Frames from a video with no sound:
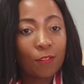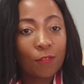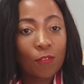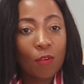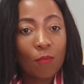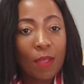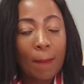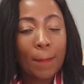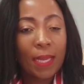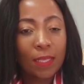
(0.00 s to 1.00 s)
and we were
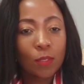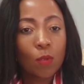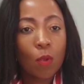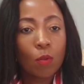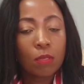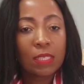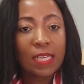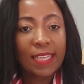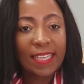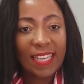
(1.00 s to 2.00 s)
having a conversation over the
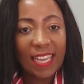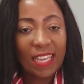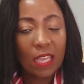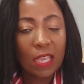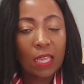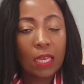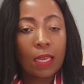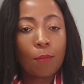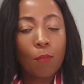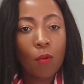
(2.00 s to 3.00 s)
phone. And then she said,
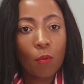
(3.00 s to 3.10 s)
"Hold up, I